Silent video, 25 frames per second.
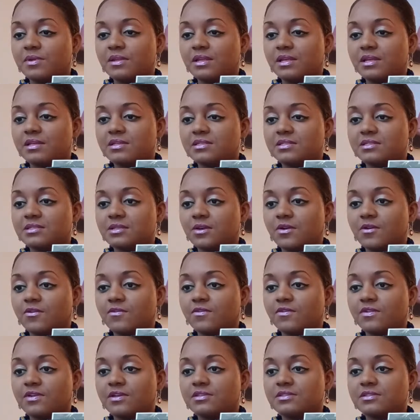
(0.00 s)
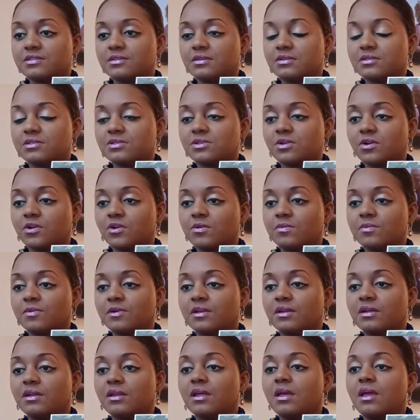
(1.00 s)
itself is
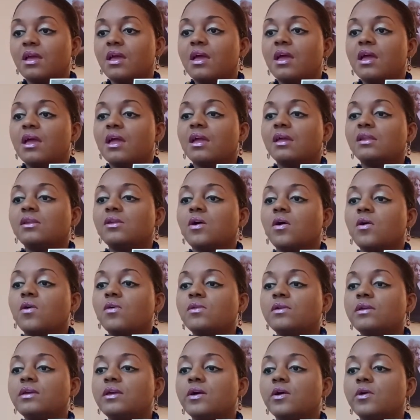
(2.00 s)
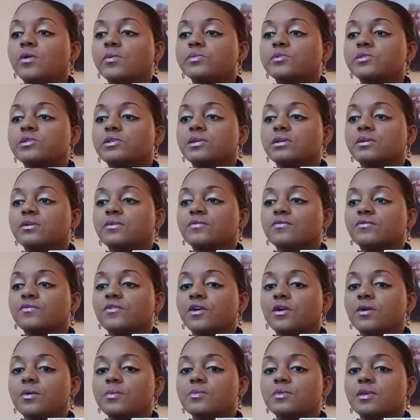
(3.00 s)
disturbing and only helps to
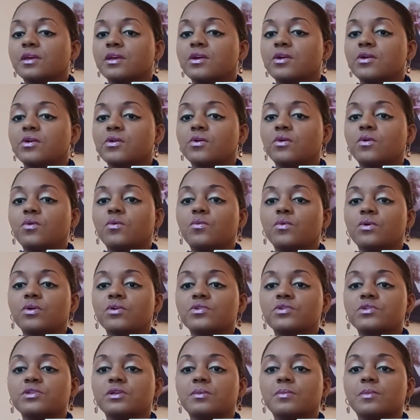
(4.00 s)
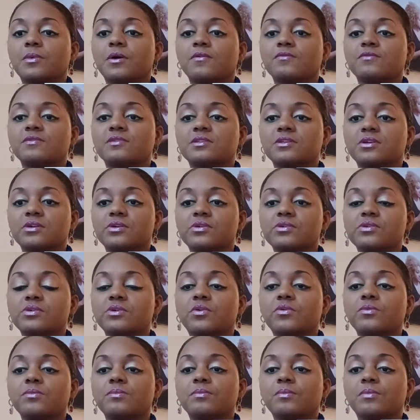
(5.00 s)
confirm the hero worship of
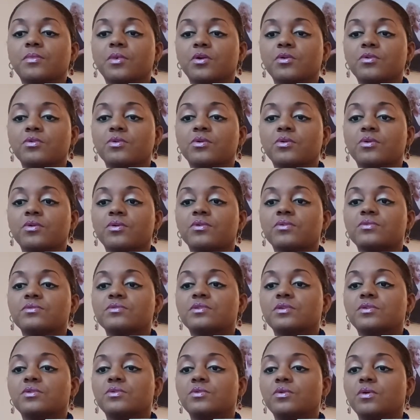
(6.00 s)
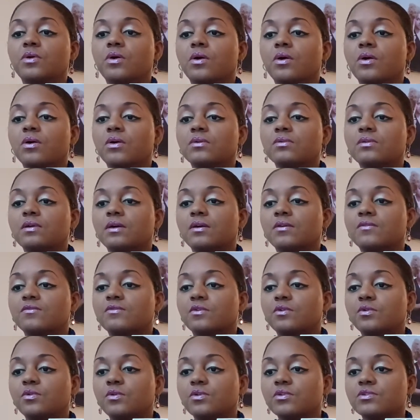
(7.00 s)
serial murderers, who are, of
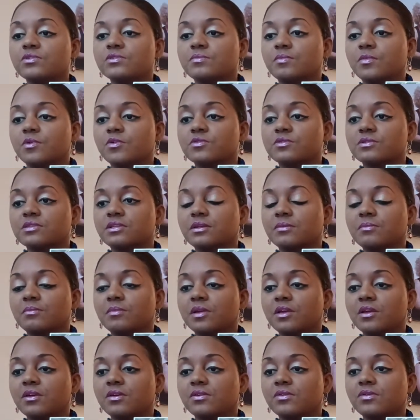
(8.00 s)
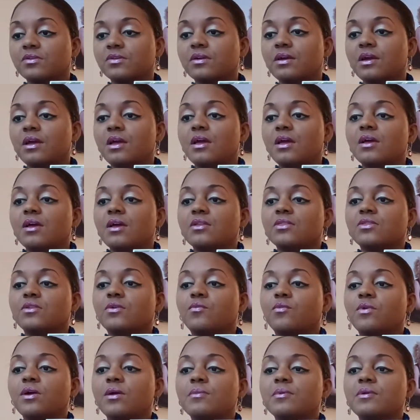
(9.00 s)
course, mostly male. The
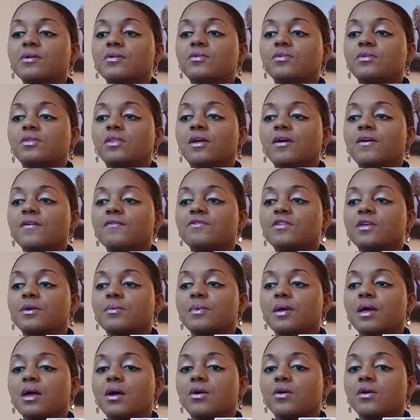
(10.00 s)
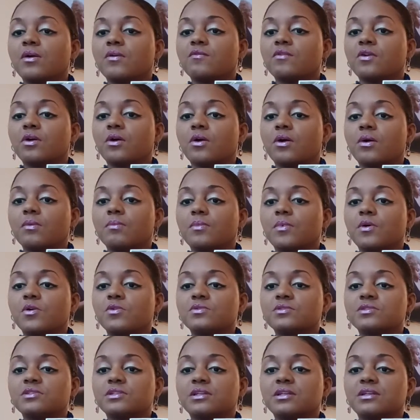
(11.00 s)
women who love them, however, are
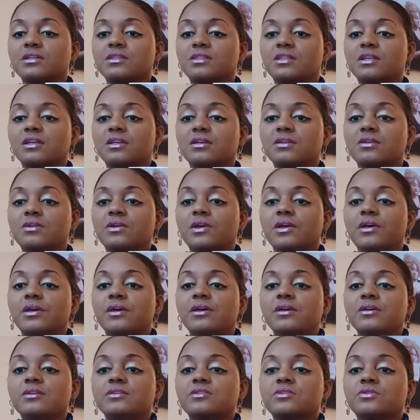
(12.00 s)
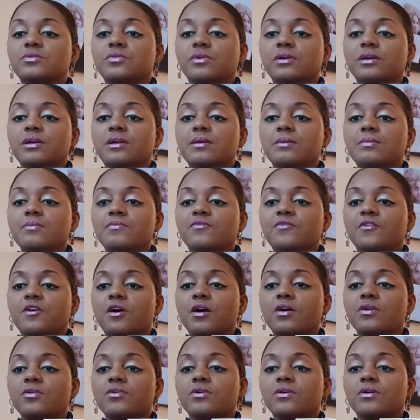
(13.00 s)
mostly the screen
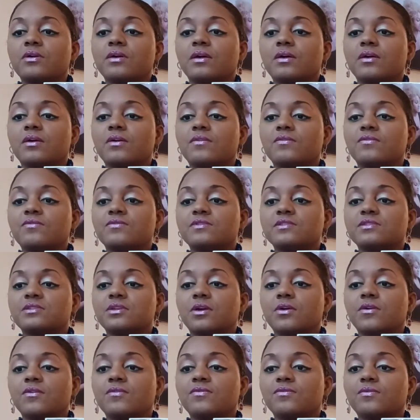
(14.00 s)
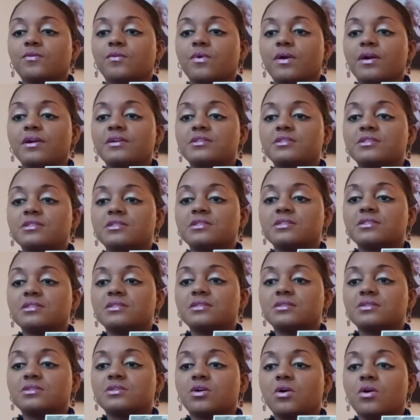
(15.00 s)
fodder of self-righteous
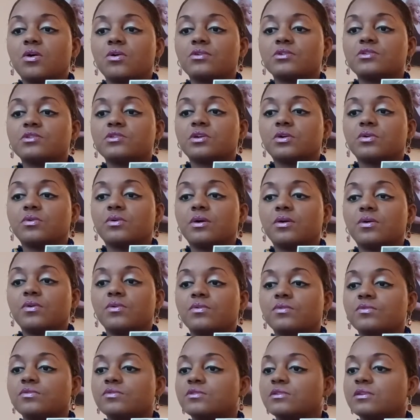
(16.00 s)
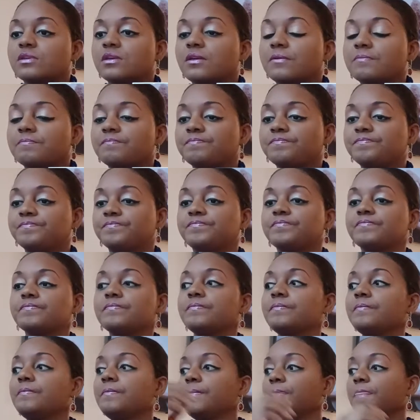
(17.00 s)
talk show hosts.
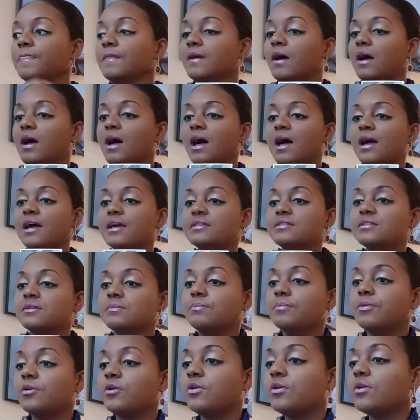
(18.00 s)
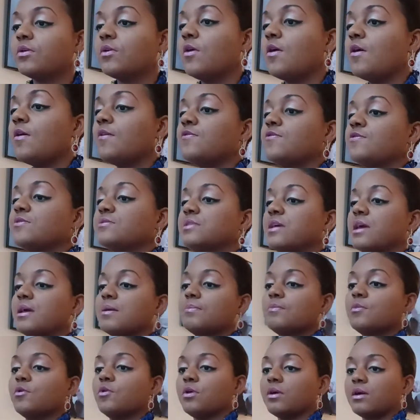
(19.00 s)
Eisenberg offers a
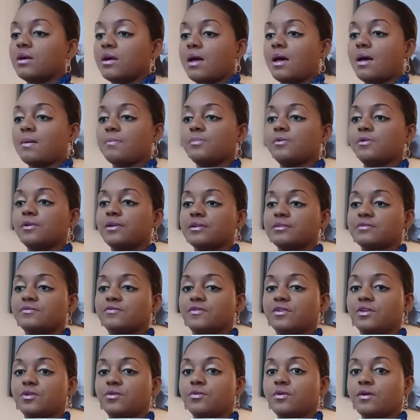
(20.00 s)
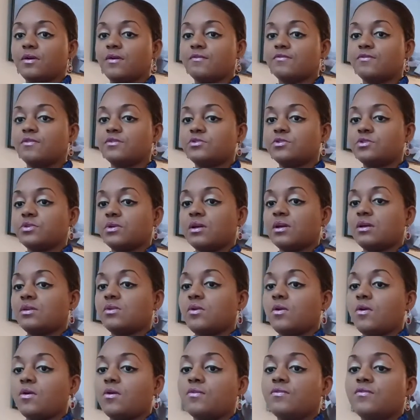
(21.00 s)
more complex view of the
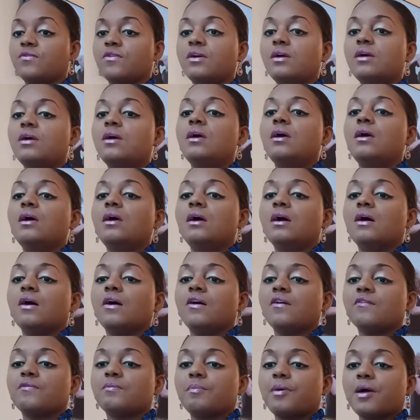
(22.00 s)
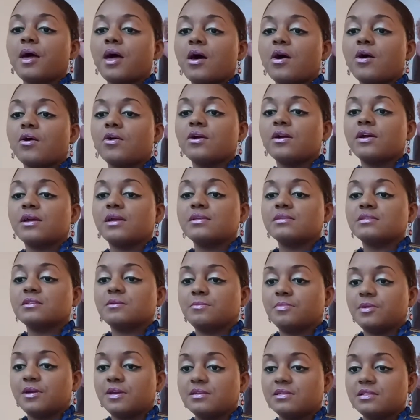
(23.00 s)
trade-off of power and
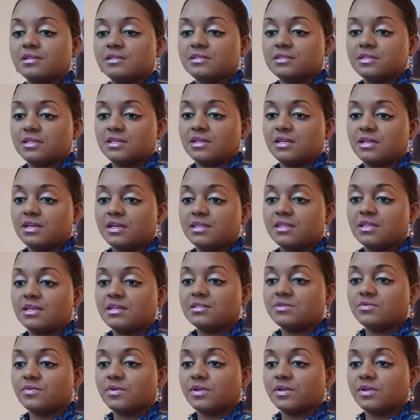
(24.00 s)
dependency in these